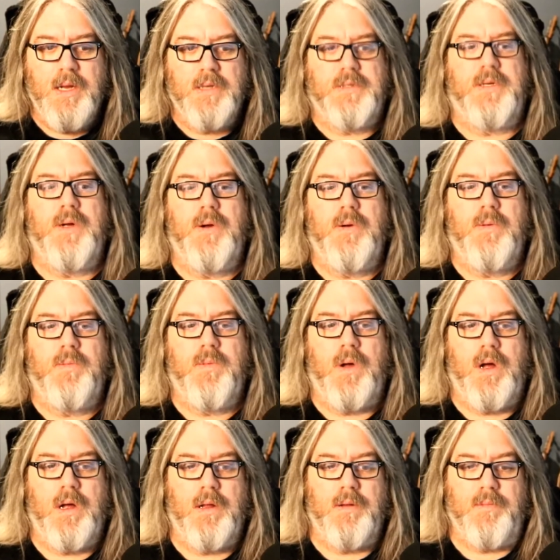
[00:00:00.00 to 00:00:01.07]
So
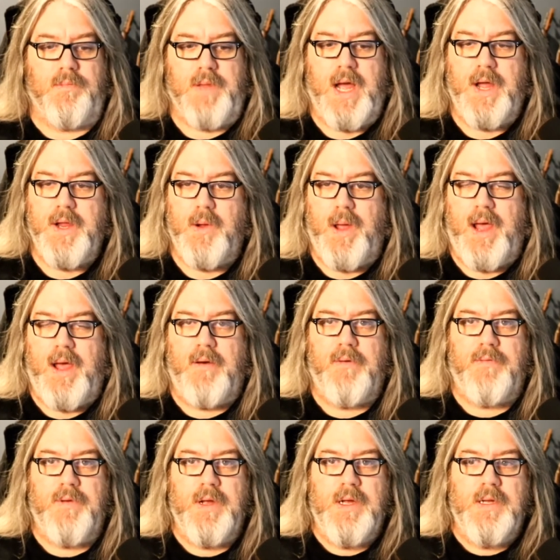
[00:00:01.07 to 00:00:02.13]
now you
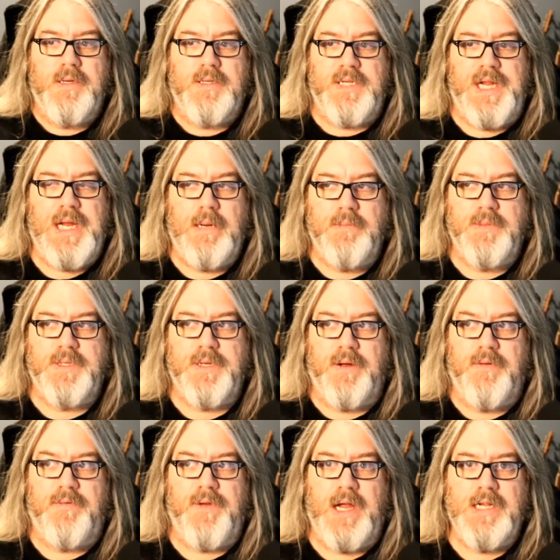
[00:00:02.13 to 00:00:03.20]
have teams
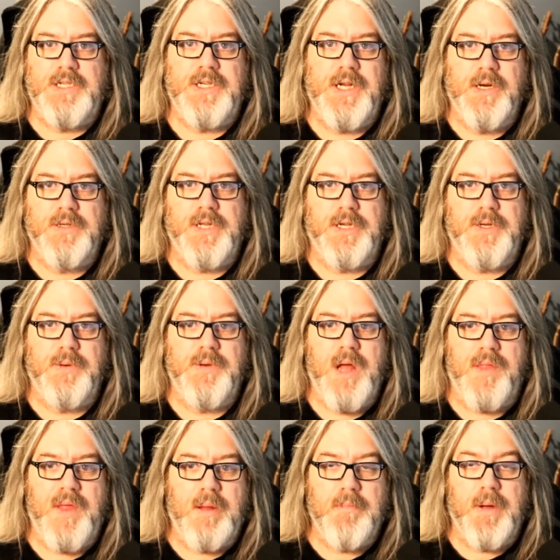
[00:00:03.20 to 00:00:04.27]
of engineers that do
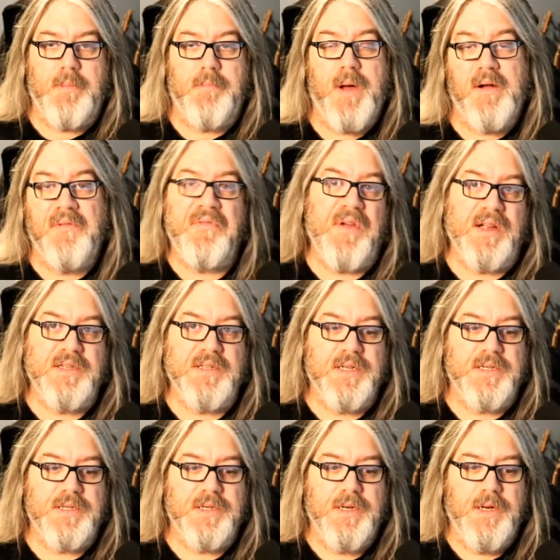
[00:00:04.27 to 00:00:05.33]
nothing but bug
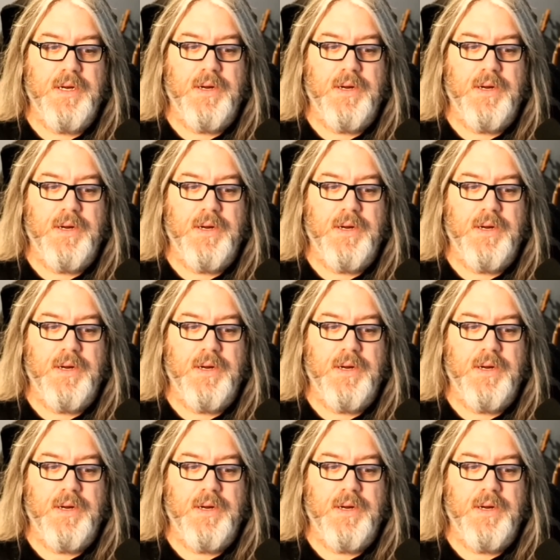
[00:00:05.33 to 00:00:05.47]
fixes,